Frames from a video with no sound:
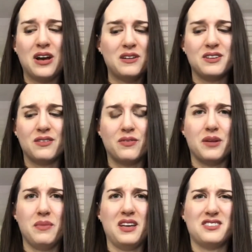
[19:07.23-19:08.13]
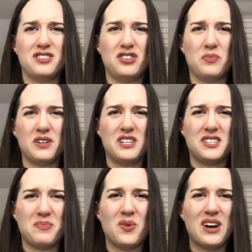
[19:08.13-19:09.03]
I don't want to be super
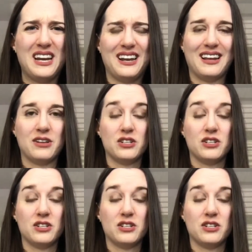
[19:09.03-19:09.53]
disappointed